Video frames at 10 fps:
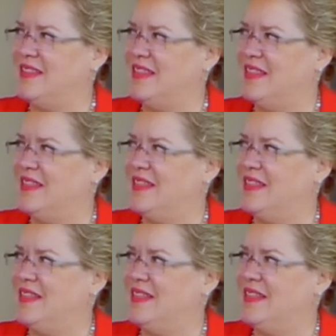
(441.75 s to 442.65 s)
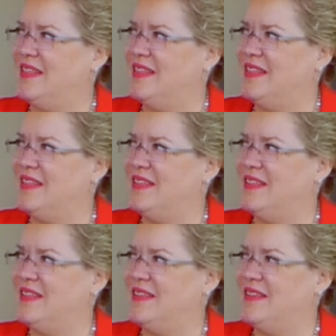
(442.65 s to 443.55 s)

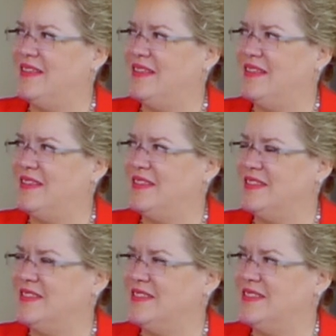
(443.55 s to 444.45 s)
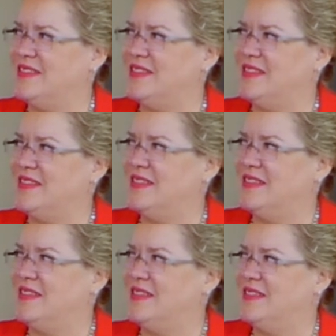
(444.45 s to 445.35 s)

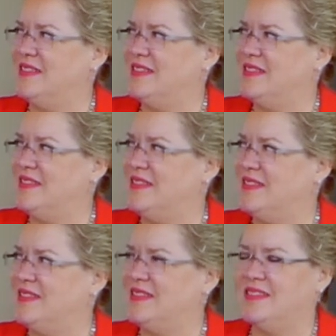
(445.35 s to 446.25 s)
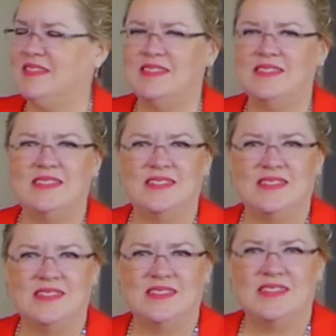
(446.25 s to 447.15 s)

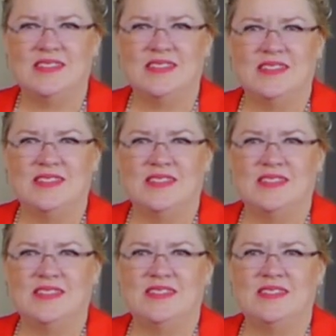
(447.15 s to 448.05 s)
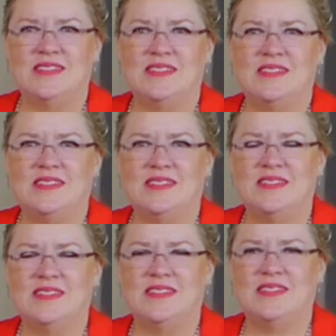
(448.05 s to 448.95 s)

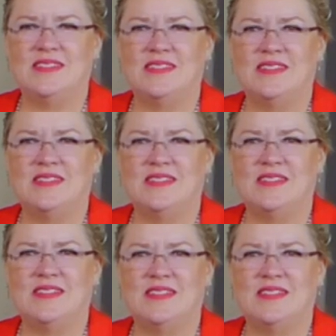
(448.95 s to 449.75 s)
The person shown says nothing.